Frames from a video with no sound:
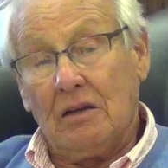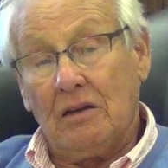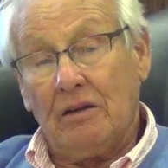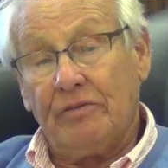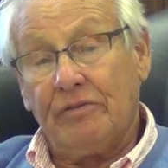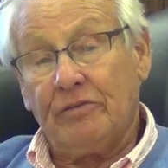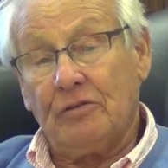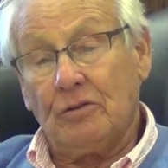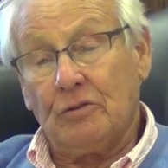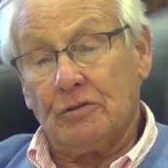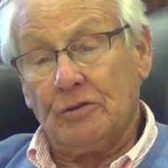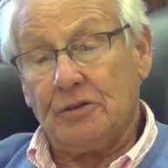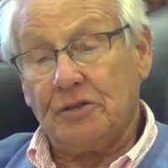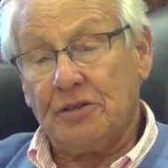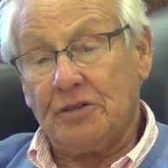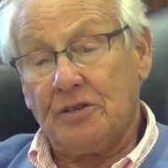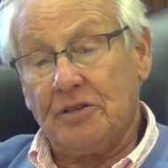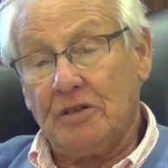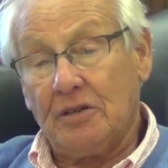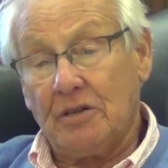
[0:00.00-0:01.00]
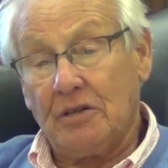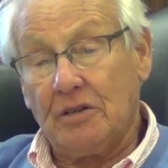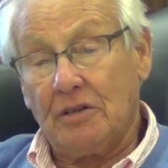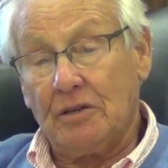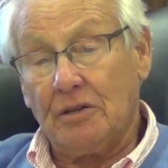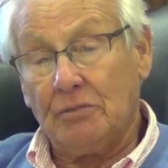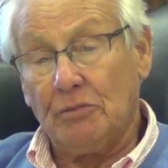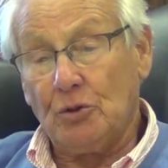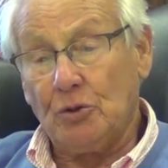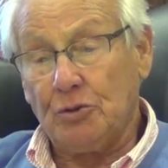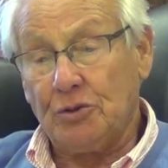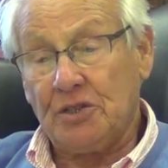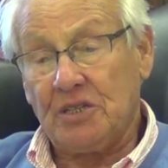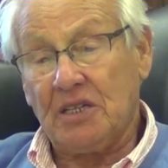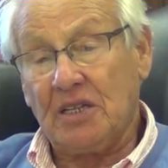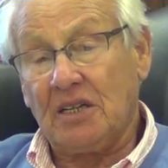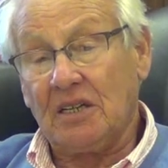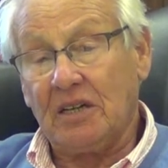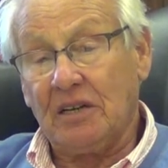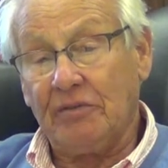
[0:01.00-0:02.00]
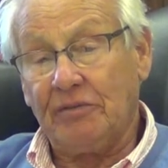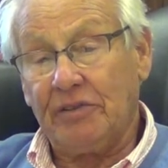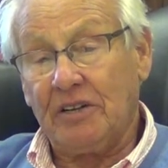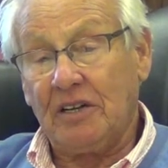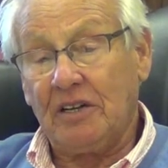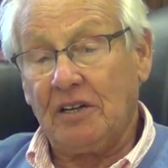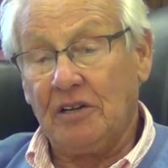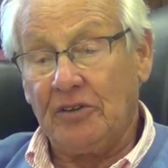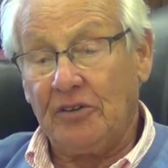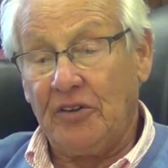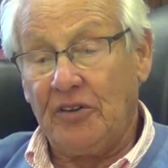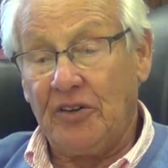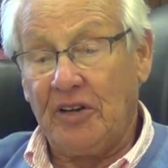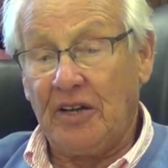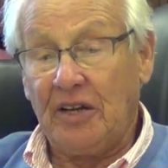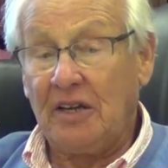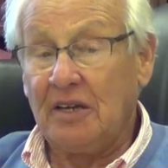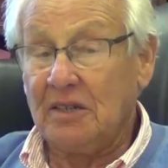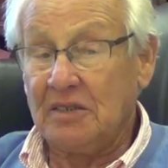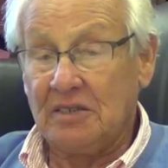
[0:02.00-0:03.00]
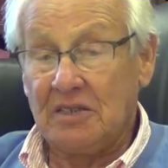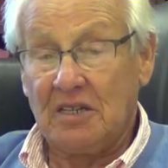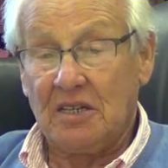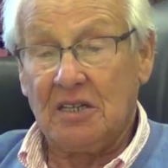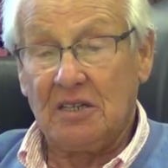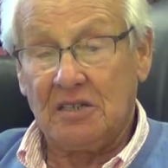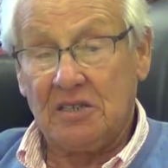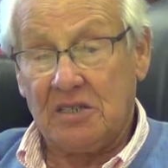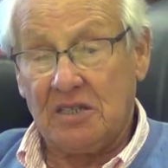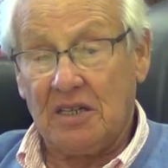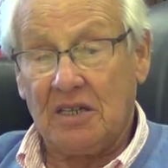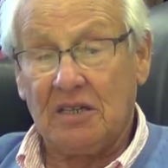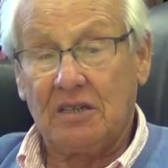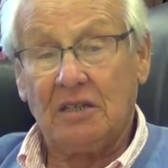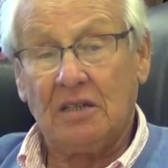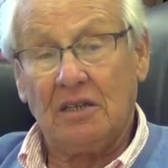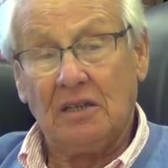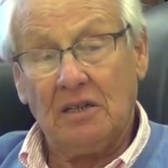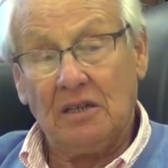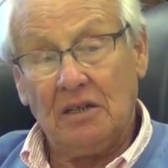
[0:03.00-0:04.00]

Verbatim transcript: Of course, the most significant thing, as I said,